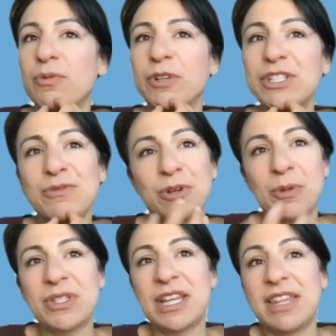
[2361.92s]
first and
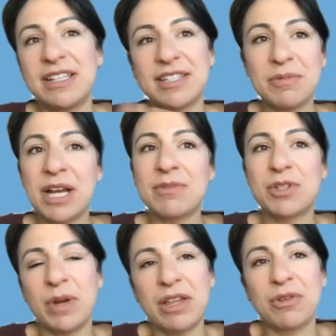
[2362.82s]
foremost, I think sometimes
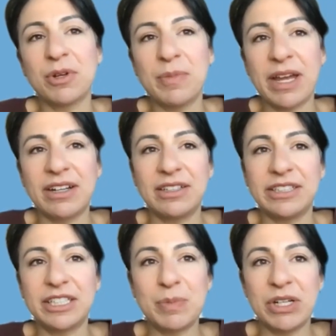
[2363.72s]
going through a medical
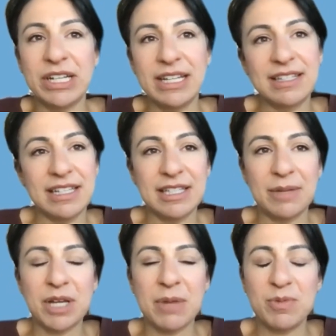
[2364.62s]
experience can
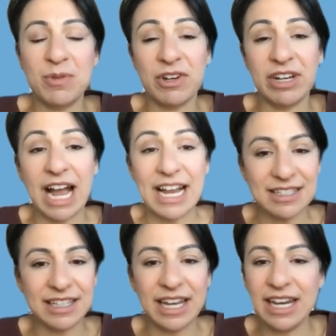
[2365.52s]
sometimes be very
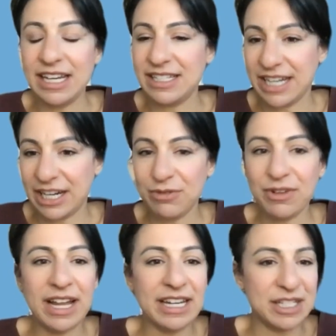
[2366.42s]
isolating and
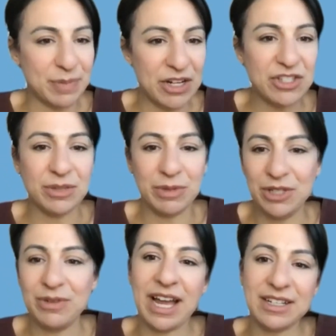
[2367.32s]
terrifying, especially when
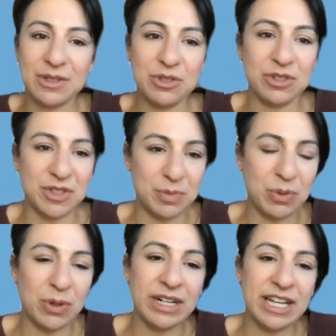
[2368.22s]
you lack social support.